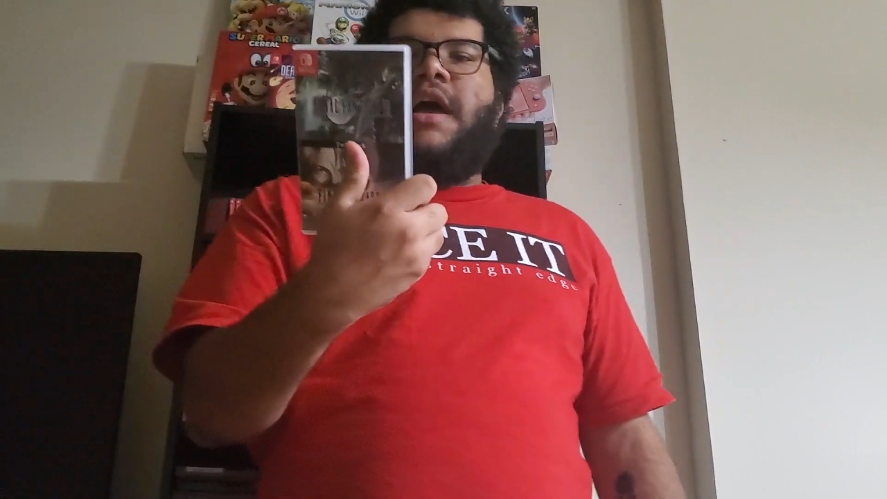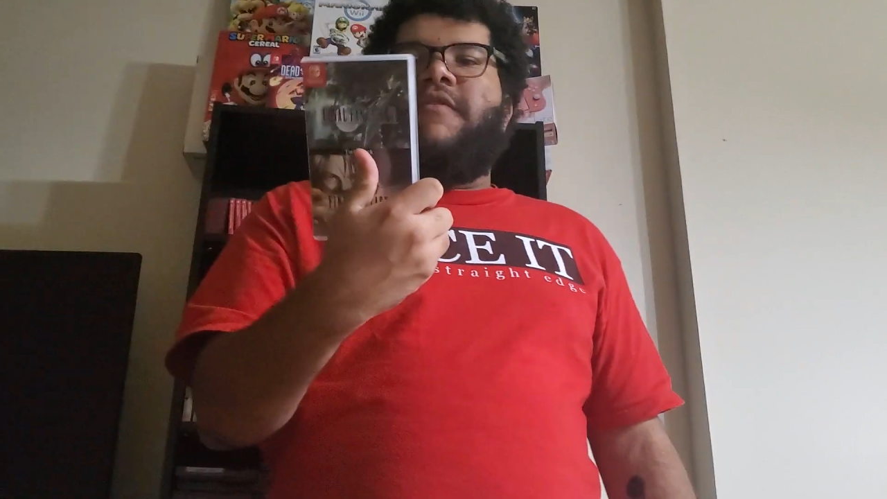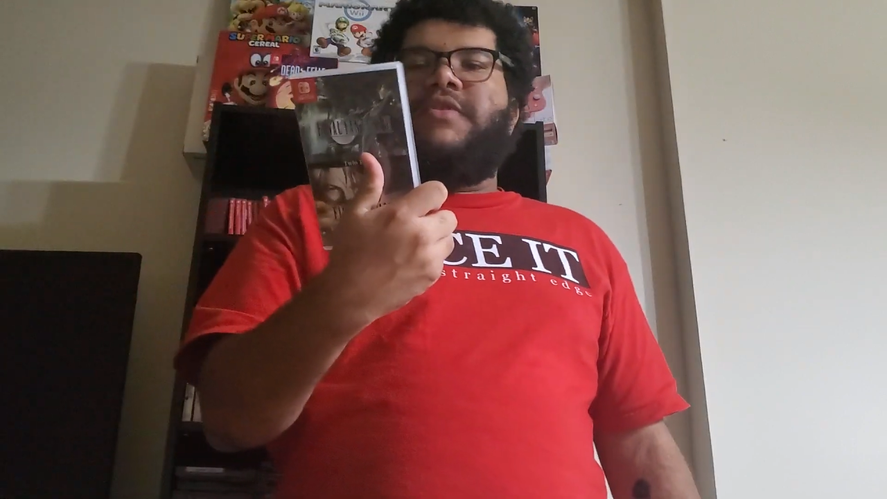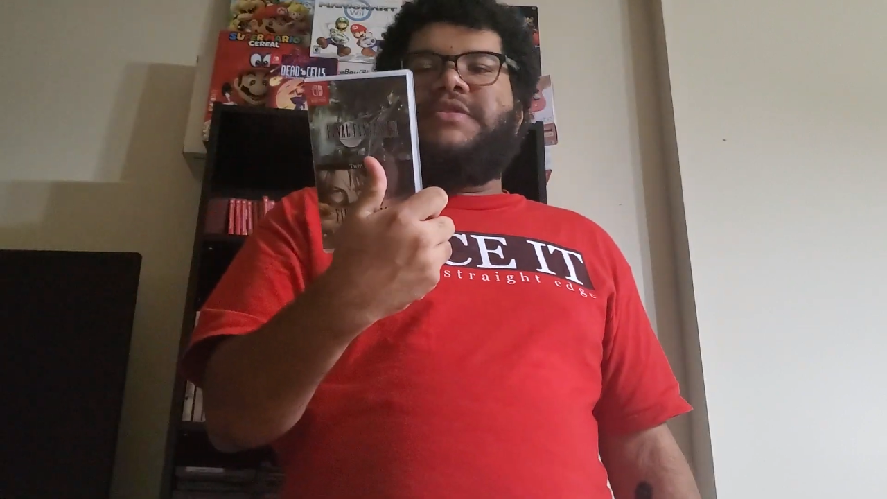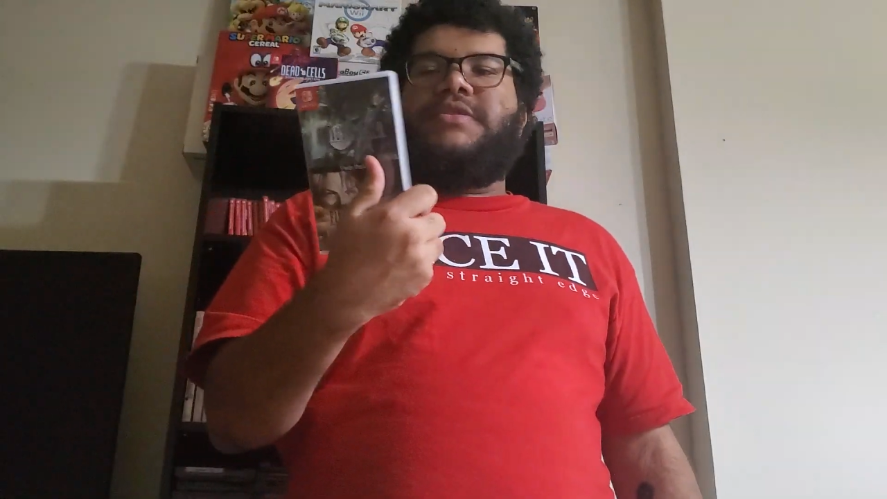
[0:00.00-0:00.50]

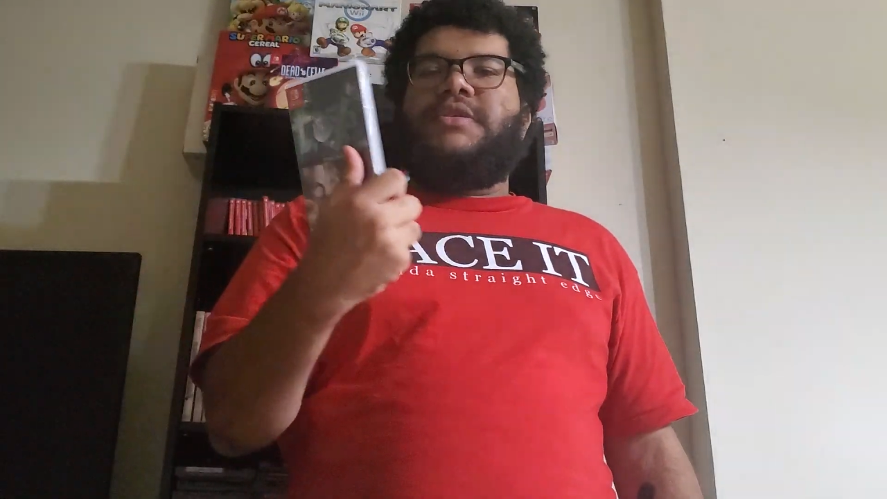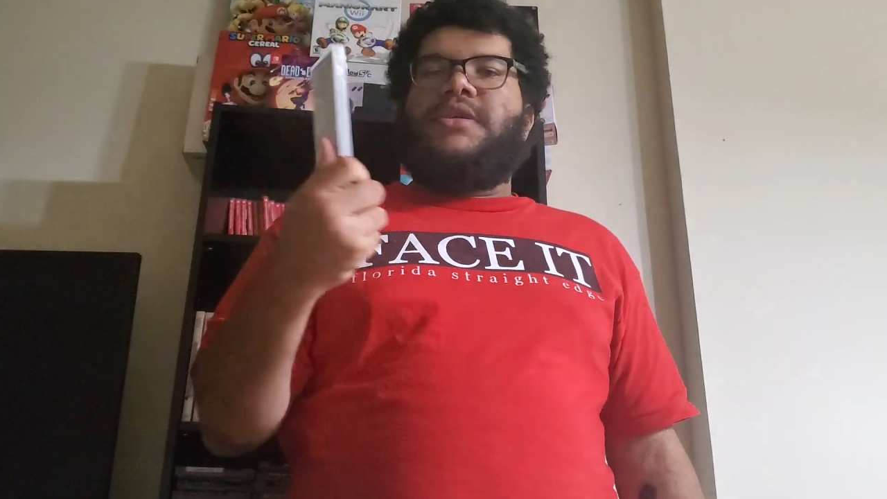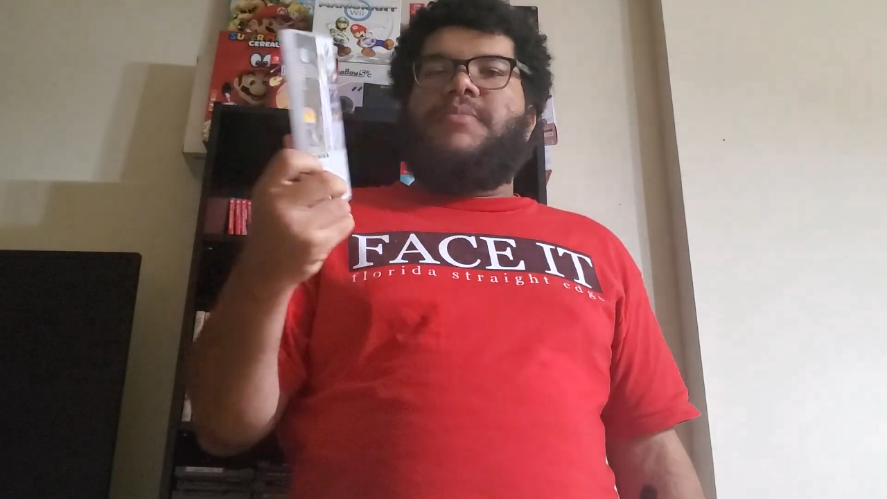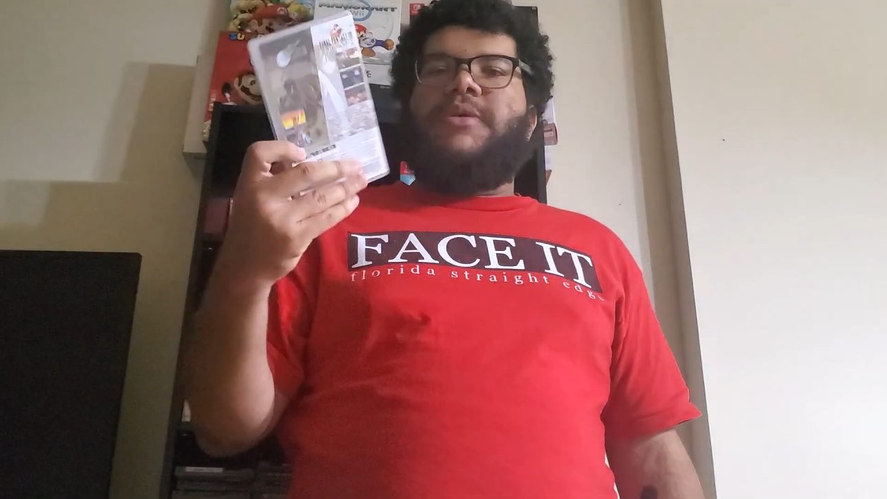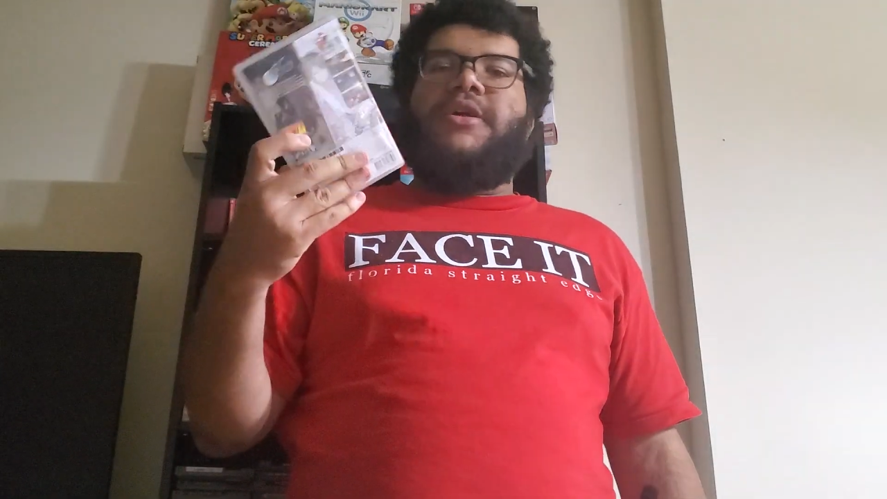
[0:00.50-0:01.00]
I've
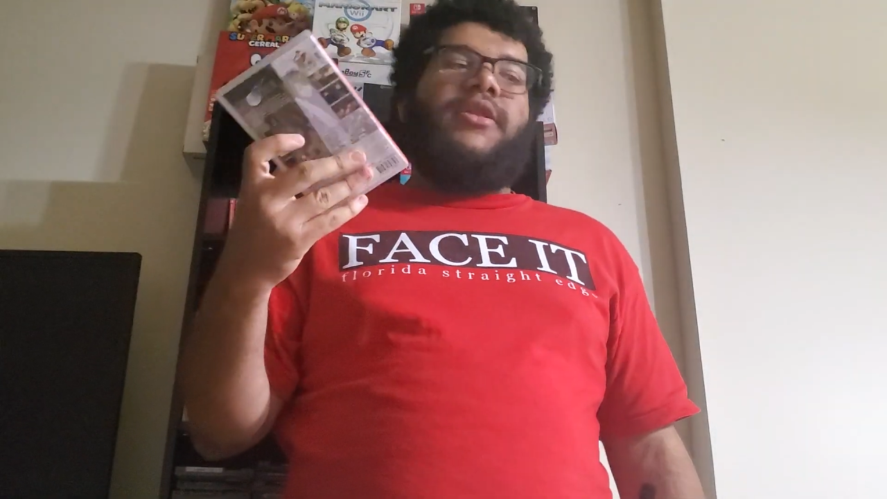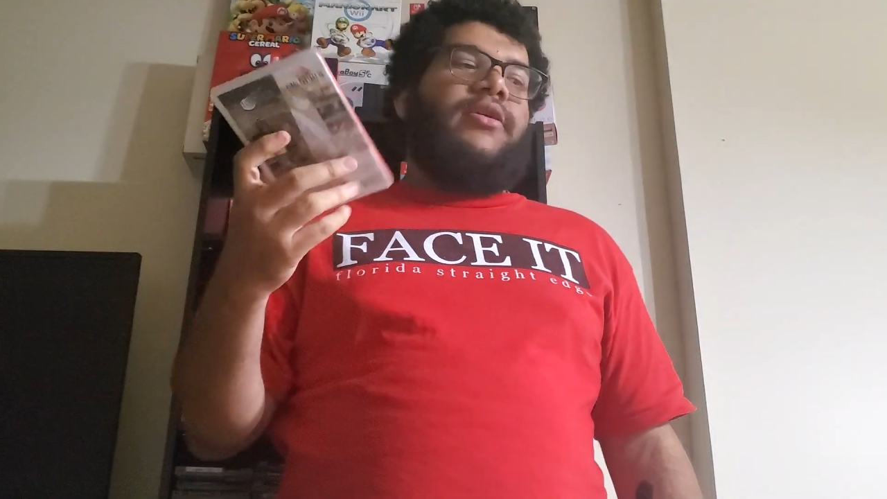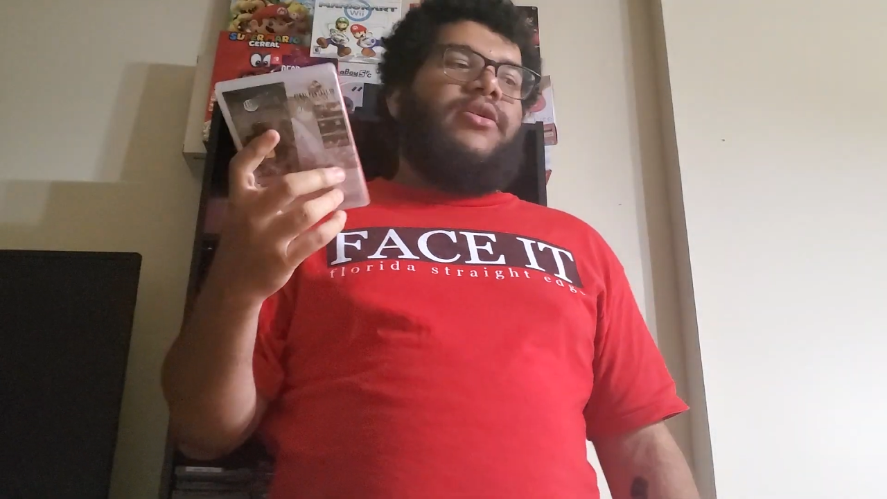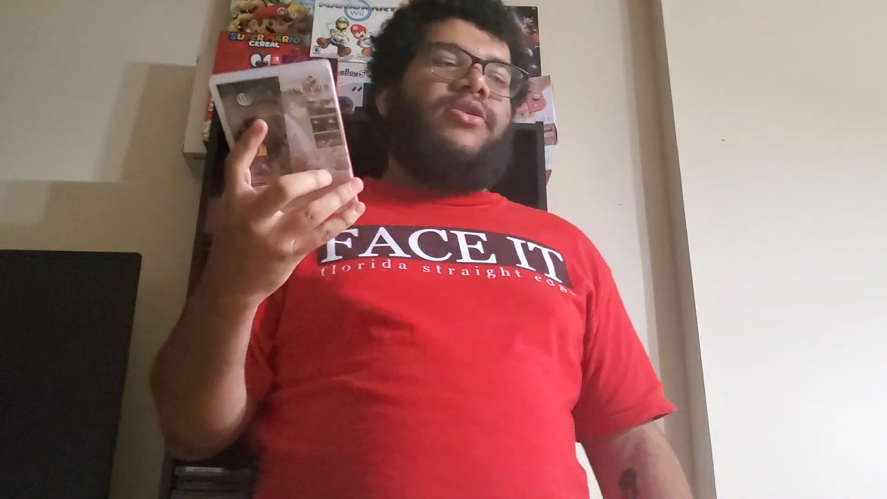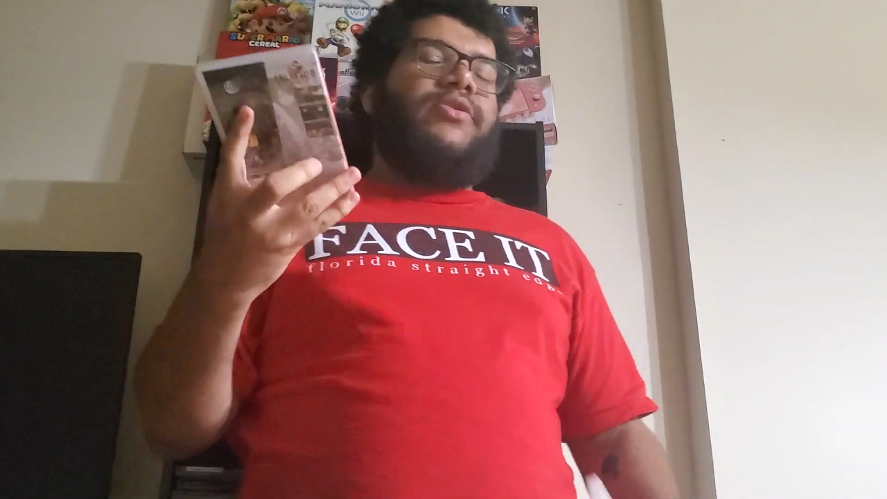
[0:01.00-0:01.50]
recently been on
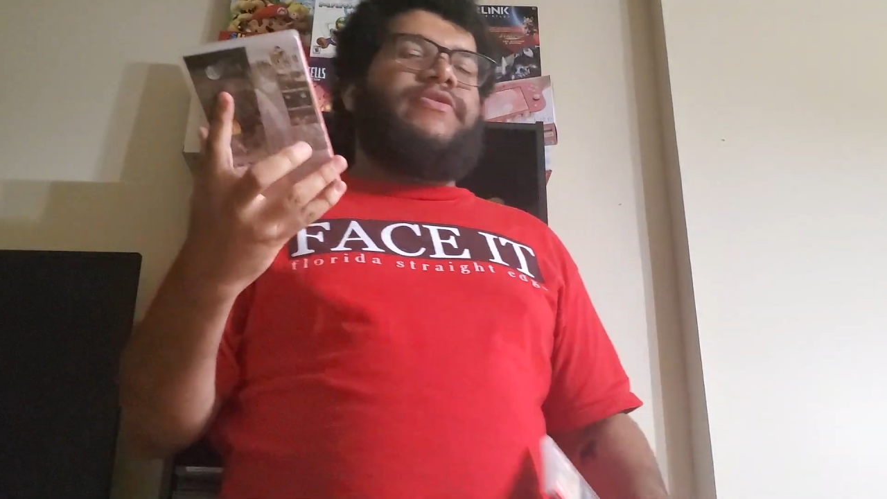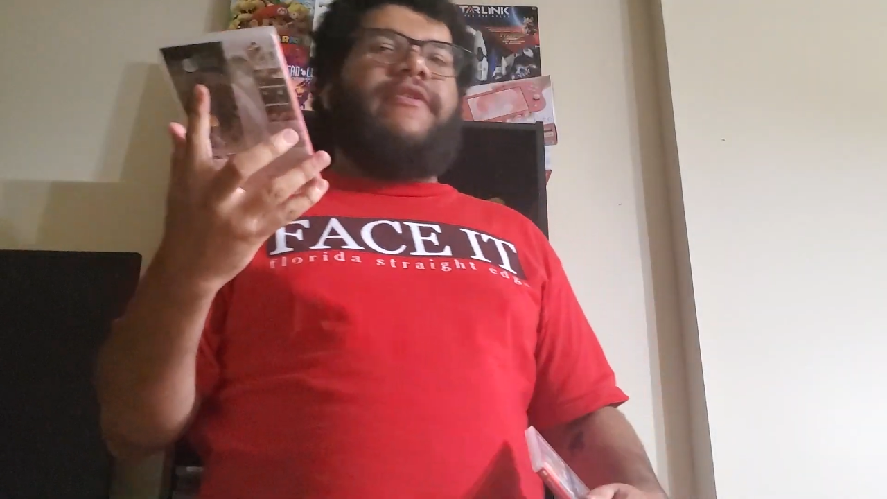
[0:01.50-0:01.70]
a huge